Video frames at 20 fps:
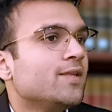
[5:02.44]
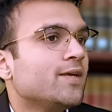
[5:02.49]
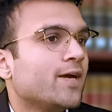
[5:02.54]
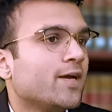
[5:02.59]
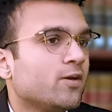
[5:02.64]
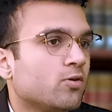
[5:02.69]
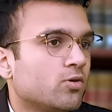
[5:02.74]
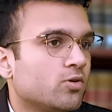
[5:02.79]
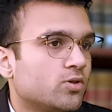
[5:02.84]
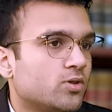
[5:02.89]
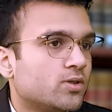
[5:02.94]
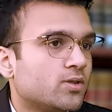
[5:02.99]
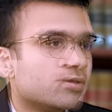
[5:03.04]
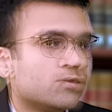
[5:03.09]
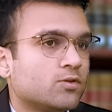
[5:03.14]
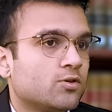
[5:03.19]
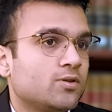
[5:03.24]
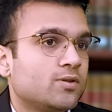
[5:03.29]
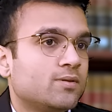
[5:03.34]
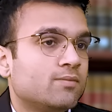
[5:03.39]
the High Court.
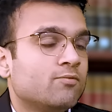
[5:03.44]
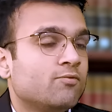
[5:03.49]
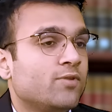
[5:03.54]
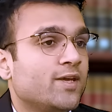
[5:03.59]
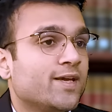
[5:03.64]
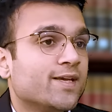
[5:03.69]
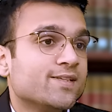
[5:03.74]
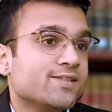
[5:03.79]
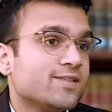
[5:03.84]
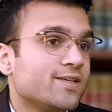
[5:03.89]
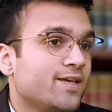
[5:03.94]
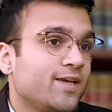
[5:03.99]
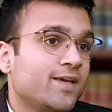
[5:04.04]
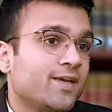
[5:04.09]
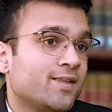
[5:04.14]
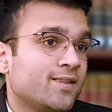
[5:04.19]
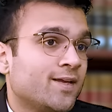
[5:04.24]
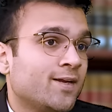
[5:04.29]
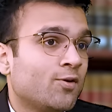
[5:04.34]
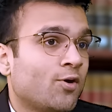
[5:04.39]
So we can
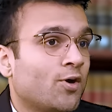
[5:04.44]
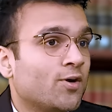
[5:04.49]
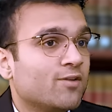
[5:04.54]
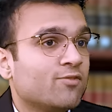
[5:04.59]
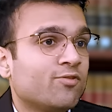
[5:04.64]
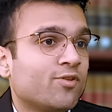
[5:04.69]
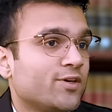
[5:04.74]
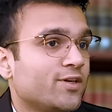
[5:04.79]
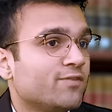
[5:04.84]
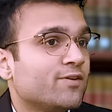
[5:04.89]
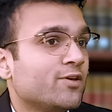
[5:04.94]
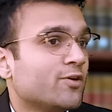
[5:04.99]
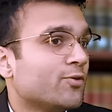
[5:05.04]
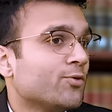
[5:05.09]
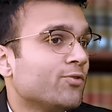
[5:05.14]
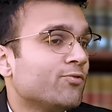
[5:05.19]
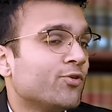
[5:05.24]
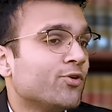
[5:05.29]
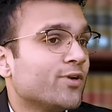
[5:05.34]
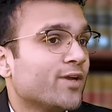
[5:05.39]
see that Order 41
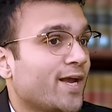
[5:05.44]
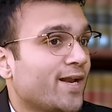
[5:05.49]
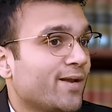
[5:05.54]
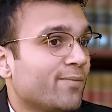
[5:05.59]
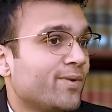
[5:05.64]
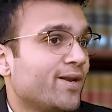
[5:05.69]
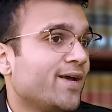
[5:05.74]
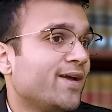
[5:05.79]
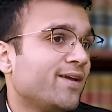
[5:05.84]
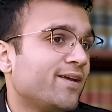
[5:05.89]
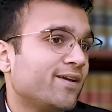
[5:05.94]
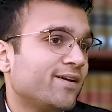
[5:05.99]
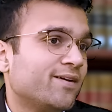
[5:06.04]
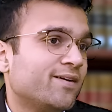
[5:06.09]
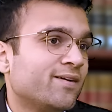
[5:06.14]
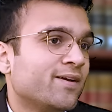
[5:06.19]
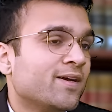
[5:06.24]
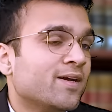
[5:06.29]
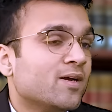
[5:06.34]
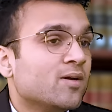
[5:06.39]
Rule 4 can apply
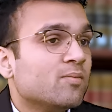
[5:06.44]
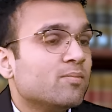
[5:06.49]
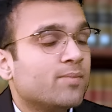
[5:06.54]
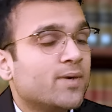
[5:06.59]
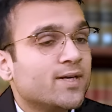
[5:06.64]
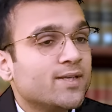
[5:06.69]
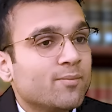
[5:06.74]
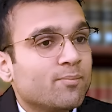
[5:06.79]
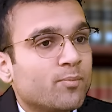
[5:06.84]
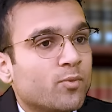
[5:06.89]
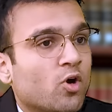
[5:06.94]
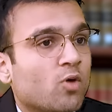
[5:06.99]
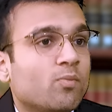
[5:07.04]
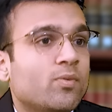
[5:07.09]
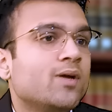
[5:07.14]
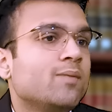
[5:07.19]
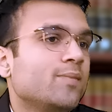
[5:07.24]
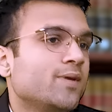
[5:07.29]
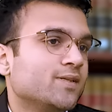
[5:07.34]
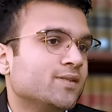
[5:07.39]
here. But the
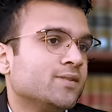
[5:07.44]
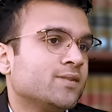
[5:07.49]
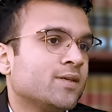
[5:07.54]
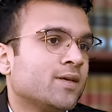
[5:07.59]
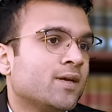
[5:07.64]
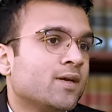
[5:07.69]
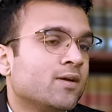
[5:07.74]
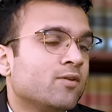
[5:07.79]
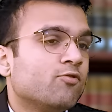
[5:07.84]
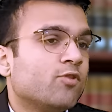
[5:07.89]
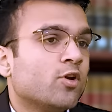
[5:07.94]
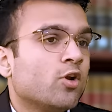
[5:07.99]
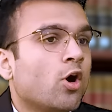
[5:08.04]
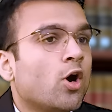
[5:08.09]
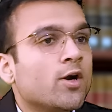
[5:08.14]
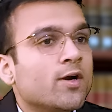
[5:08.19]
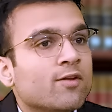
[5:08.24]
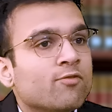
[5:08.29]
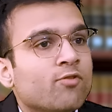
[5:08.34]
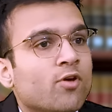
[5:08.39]
problem is, for
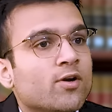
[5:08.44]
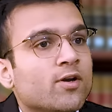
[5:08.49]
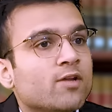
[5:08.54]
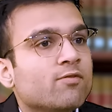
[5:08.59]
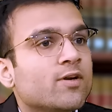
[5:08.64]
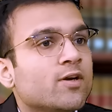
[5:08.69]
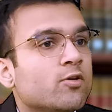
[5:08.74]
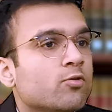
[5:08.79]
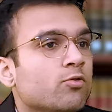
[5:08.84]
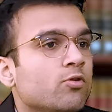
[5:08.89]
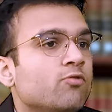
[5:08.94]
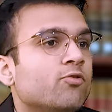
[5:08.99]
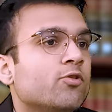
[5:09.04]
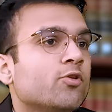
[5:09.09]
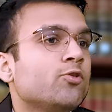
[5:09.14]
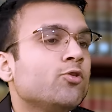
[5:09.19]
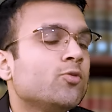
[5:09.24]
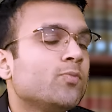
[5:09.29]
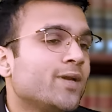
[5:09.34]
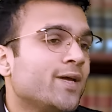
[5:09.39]
Order 41 Rule
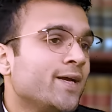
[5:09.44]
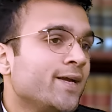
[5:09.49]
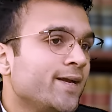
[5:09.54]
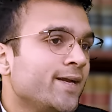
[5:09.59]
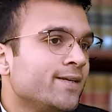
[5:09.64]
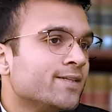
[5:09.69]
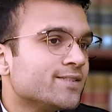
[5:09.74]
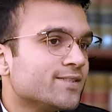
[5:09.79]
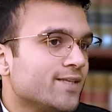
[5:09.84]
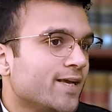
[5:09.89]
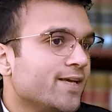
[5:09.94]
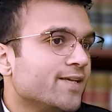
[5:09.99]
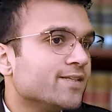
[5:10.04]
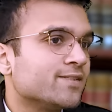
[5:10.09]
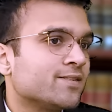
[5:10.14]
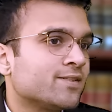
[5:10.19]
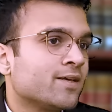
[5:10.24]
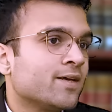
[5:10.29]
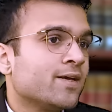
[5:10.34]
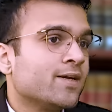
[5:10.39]
4 to apply, it
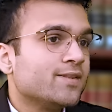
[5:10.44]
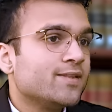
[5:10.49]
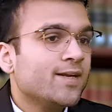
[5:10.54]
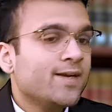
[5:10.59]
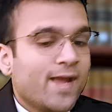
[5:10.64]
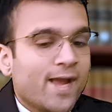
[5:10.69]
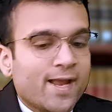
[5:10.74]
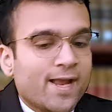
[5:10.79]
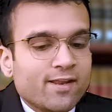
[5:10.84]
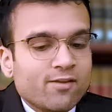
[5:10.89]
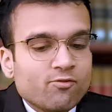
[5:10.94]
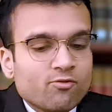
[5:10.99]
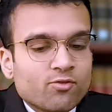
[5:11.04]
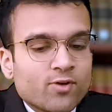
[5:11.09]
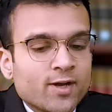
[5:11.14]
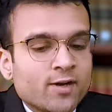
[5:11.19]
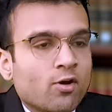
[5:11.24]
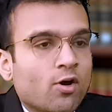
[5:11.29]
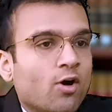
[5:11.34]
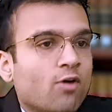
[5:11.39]
says that any
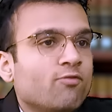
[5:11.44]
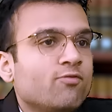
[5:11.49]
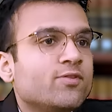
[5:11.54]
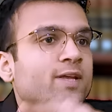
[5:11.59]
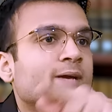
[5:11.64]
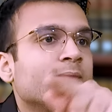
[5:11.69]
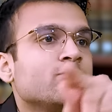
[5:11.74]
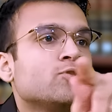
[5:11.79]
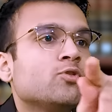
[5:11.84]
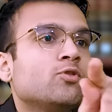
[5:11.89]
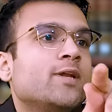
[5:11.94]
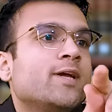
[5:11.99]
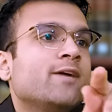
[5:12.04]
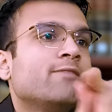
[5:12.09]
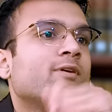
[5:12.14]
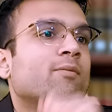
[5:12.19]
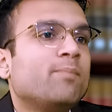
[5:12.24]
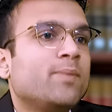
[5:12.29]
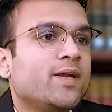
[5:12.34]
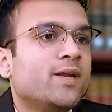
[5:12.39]
one of them should
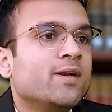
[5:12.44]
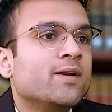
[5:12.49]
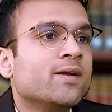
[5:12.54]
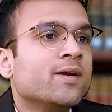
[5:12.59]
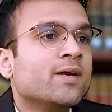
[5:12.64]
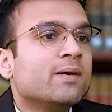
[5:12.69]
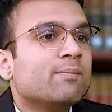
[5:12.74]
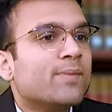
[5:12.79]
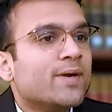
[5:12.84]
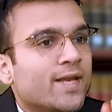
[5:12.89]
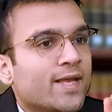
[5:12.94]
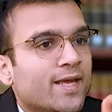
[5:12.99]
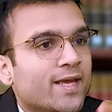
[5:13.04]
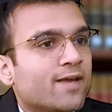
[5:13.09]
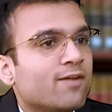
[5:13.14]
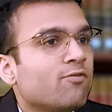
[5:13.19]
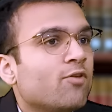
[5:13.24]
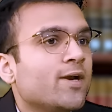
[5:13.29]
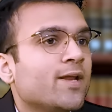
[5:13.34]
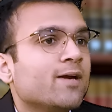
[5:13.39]
have appealed. But
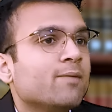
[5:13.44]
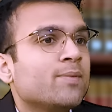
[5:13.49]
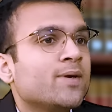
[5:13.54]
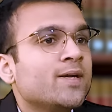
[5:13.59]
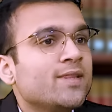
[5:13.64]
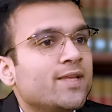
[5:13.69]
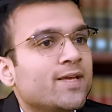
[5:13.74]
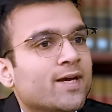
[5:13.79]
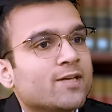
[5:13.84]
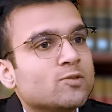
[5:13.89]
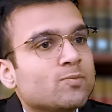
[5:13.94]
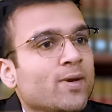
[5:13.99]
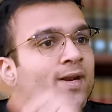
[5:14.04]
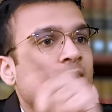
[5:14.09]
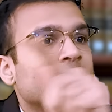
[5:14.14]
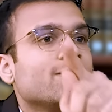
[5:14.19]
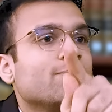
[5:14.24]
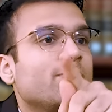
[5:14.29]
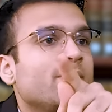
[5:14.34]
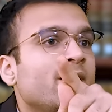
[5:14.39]
here what happened, the husband
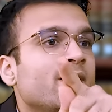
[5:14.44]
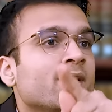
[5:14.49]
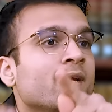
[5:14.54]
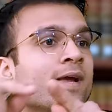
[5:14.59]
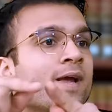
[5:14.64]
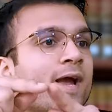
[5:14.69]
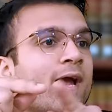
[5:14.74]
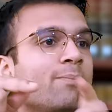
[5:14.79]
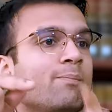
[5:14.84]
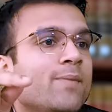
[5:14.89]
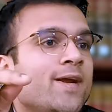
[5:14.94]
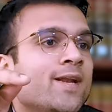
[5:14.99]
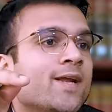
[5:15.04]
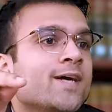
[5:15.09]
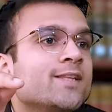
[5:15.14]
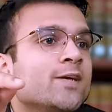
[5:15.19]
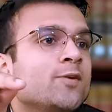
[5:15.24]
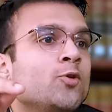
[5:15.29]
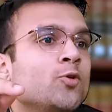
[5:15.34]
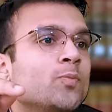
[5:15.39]
has appealed and made
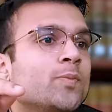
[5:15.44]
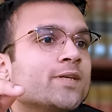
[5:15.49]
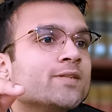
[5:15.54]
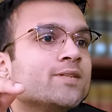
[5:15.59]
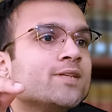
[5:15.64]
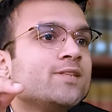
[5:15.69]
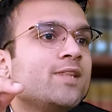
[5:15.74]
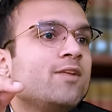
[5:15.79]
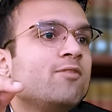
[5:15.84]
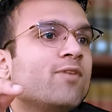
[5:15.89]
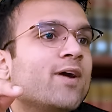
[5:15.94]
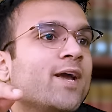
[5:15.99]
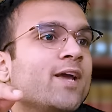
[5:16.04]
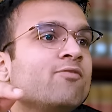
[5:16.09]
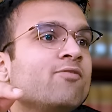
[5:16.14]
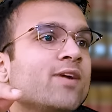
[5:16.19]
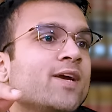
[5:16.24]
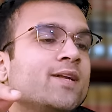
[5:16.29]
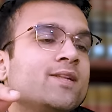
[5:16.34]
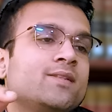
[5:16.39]
other two persons, the
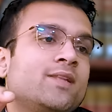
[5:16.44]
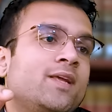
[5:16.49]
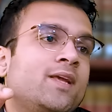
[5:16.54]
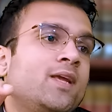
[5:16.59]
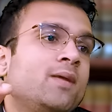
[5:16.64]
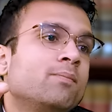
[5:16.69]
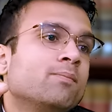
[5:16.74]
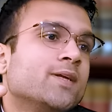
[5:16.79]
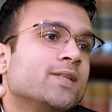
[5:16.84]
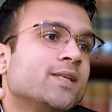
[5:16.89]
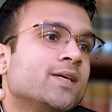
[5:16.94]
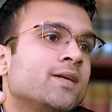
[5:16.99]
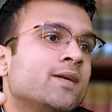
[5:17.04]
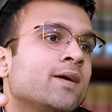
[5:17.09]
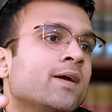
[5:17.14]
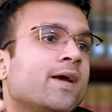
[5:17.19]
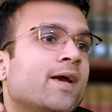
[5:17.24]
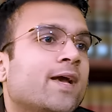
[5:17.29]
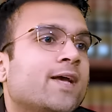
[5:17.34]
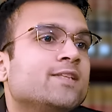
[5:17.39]
wife and the mother,
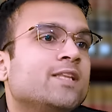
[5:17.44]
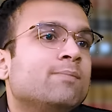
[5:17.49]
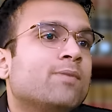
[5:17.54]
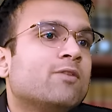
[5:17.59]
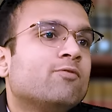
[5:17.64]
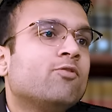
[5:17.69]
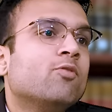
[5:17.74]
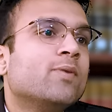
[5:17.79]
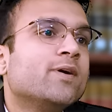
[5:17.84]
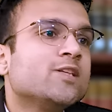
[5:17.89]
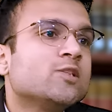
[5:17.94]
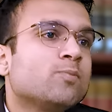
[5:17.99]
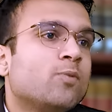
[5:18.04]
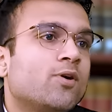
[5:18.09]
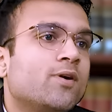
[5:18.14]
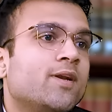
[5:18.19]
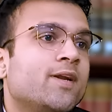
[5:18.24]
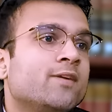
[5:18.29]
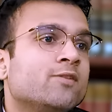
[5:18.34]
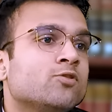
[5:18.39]
as the performer
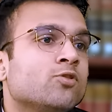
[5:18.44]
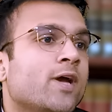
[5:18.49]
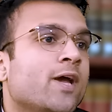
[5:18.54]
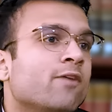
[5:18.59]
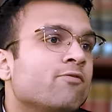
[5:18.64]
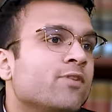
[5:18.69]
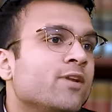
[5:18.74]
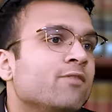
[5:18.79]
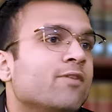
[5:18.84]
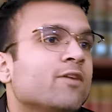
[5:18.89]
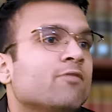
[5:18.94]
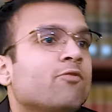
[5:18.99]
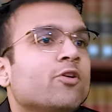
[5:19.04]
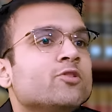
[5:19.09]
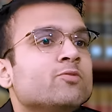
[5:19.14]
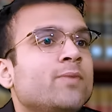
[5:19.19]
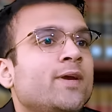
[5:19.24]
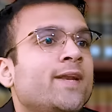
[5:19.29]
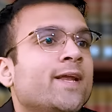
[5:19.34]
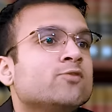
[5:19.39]
respondent. So everyone
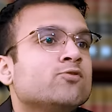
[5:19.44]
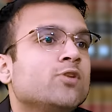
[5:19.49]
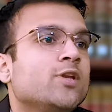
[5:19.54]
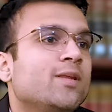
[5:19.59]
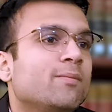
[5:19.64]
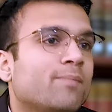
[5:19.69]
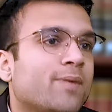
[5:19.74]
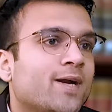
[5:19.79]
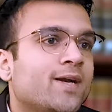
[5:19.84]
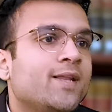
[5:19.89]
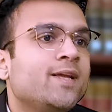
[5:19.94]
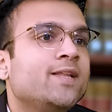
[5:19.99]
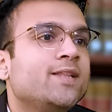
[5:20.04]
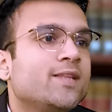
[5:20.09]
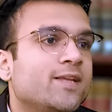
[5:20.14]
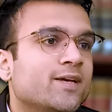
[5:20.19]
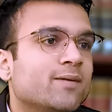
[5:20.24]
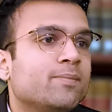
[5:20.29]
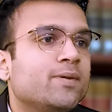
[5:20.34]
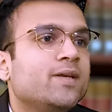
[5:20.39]
was made actually the party in
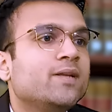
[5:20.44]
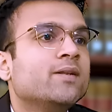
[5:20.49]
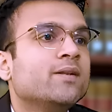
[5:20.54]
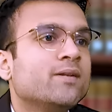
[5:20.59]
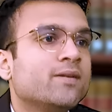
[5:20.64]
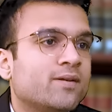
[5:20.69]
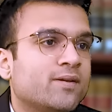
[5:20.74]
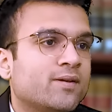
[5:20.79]
the appeal.